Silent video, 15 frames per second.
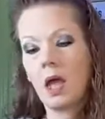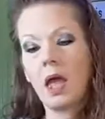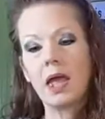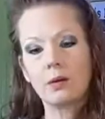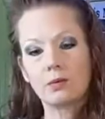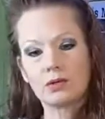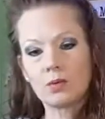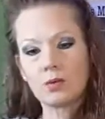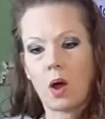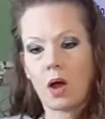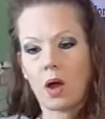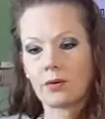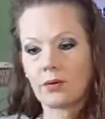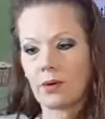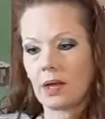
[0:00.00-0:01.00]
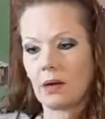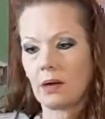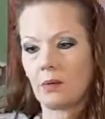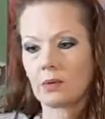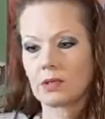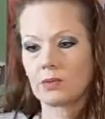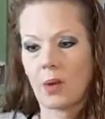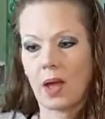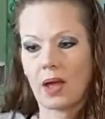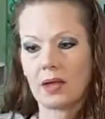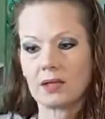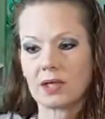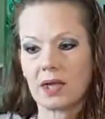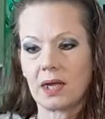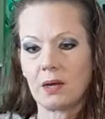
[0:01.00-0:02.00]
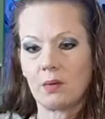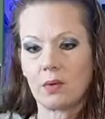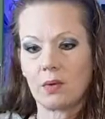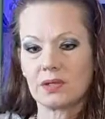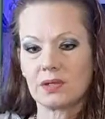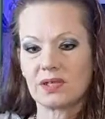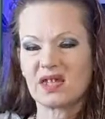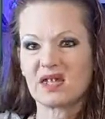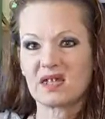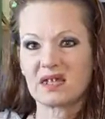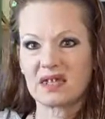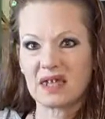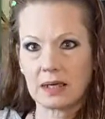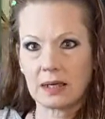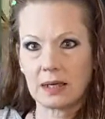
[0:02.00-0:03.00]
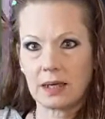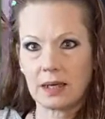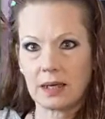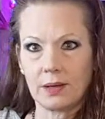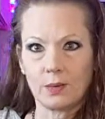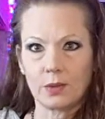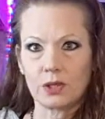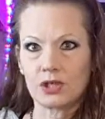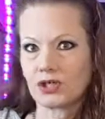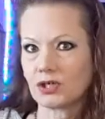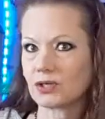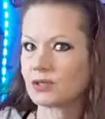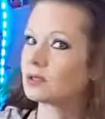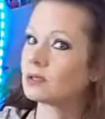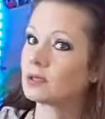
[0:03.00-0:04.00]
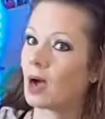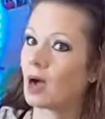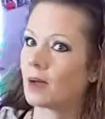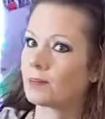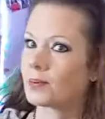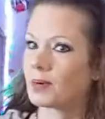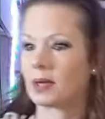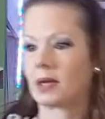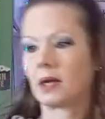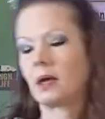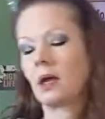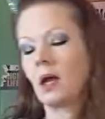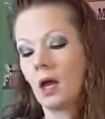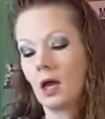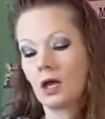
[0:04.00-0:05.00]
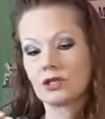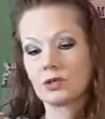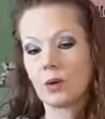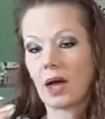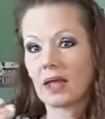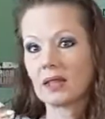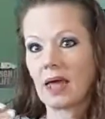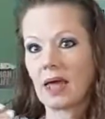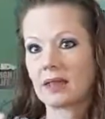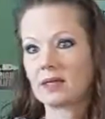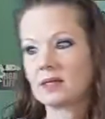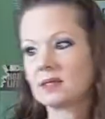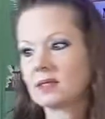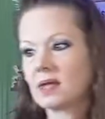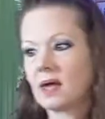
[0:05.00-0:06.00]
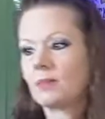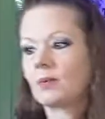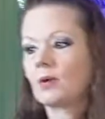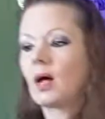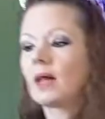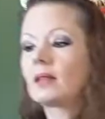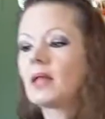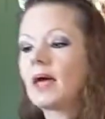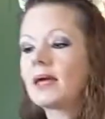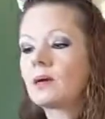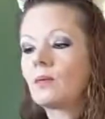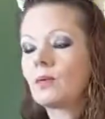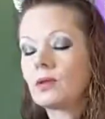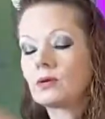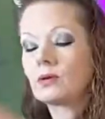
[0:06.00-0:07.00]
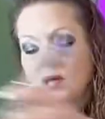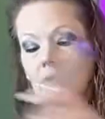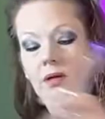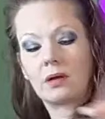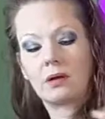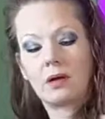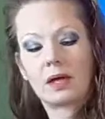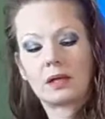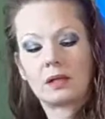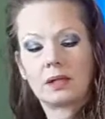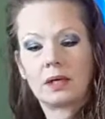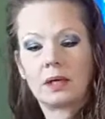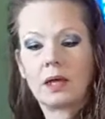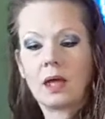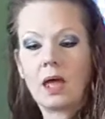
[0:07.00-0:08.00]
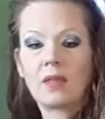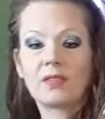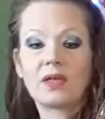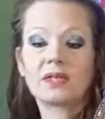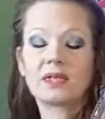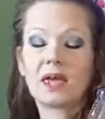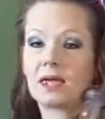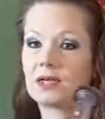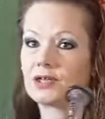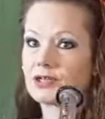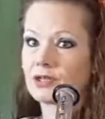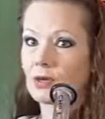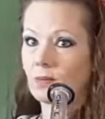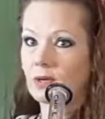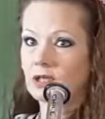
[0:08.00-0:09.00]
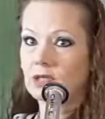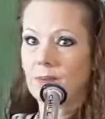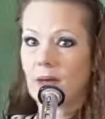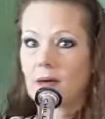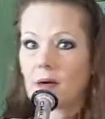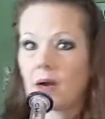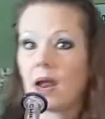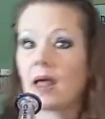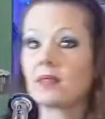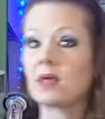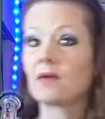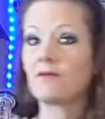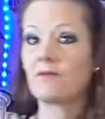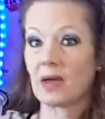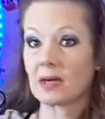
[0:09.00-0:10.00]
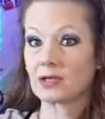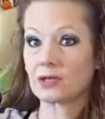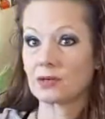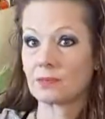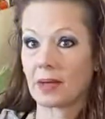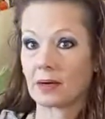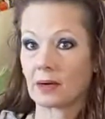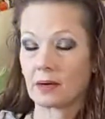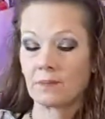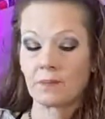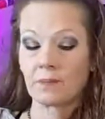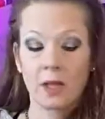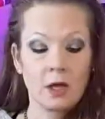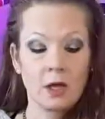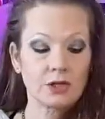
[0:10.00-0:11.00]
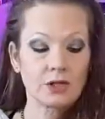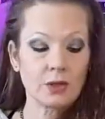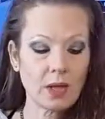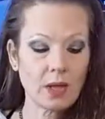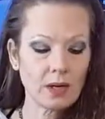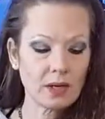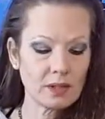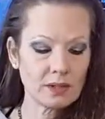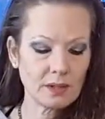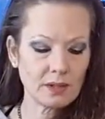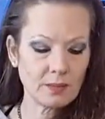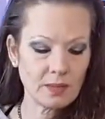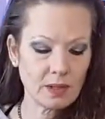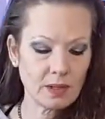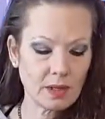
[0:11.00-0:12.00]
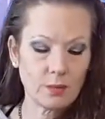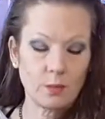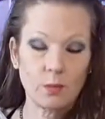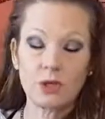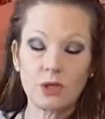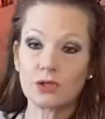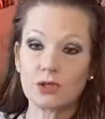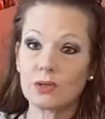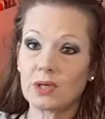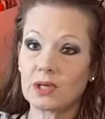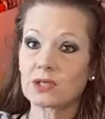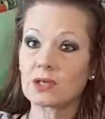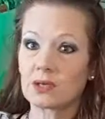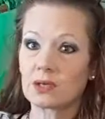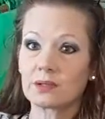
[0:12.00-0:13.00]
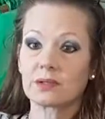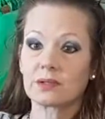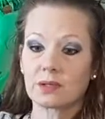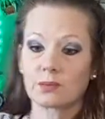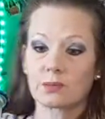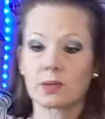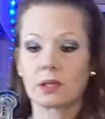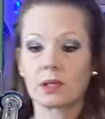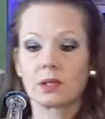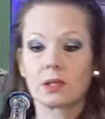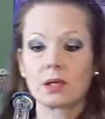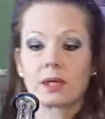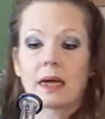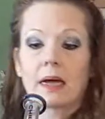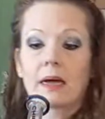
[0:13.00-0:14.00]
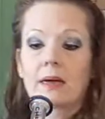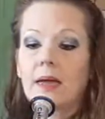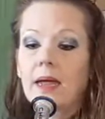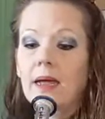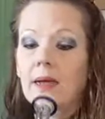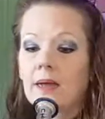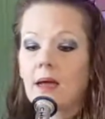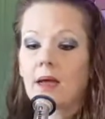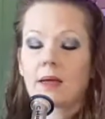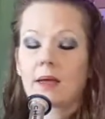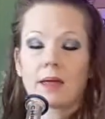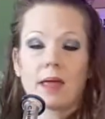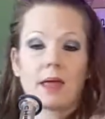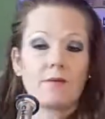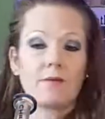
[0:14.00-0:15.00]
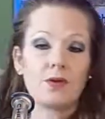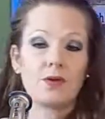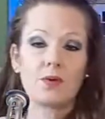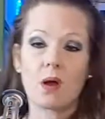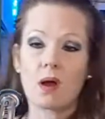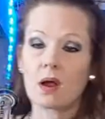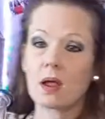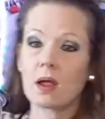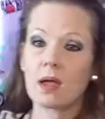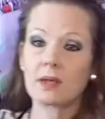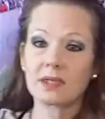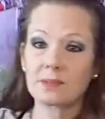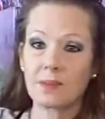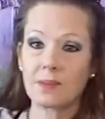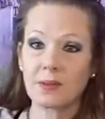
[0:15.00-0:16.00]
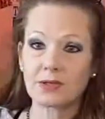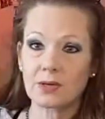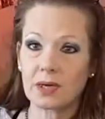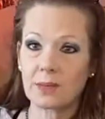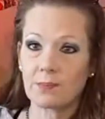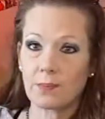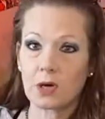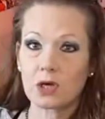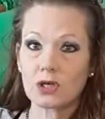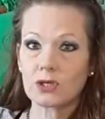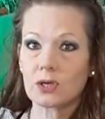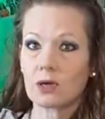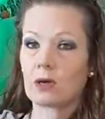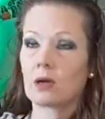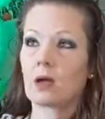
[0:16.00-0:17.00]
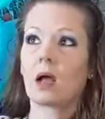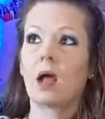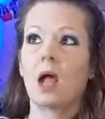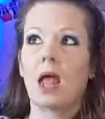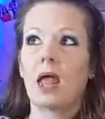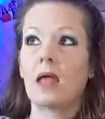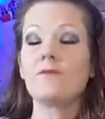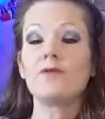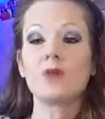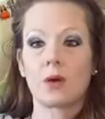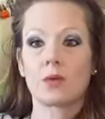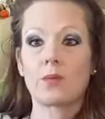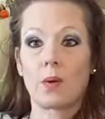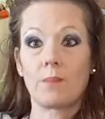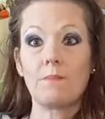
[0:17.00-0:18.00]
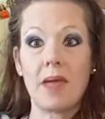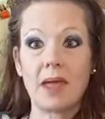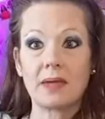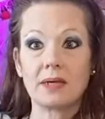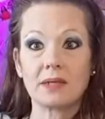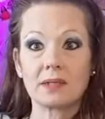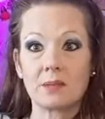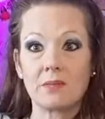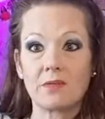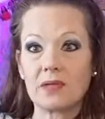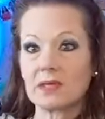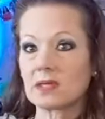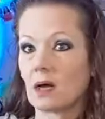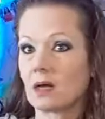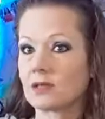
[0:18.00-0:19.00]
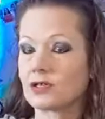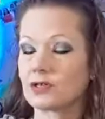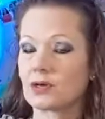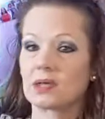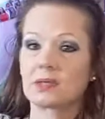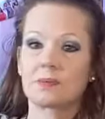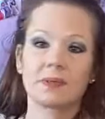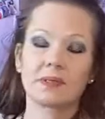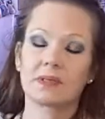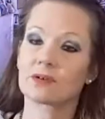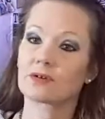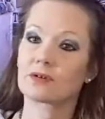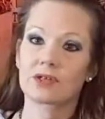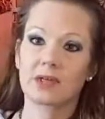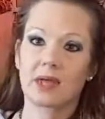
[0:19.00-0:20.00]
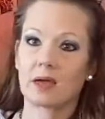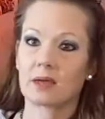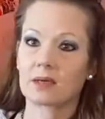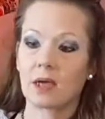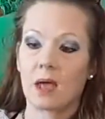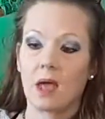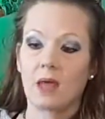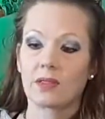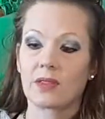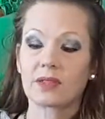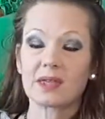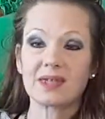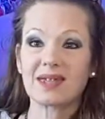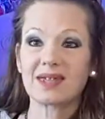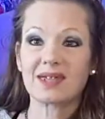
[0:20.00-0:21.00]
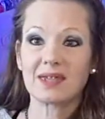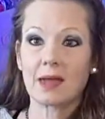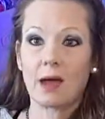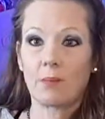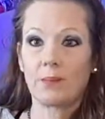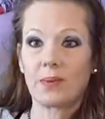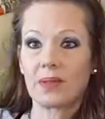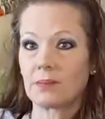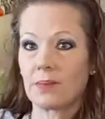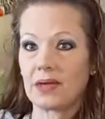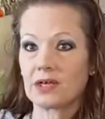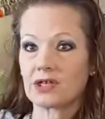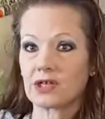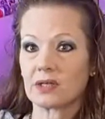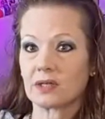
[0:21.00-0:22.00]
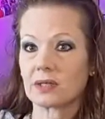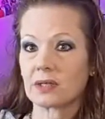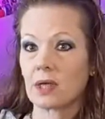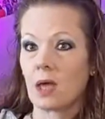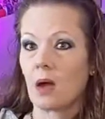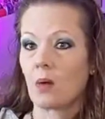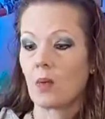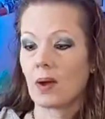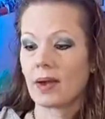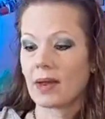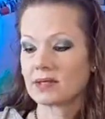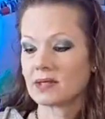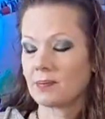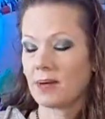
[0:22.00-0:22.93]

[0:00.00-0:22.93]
It was watery, it was wet, it was sticky, it was just not pretty. So I like these stable. I like it when they're done correctly. They taste so much better, and the effects are better. So that is something that you do need to really look at. And if you are a dispensary person, or if you are the one making some of these concentrates, please understand that this isn't helping the patients. What ends up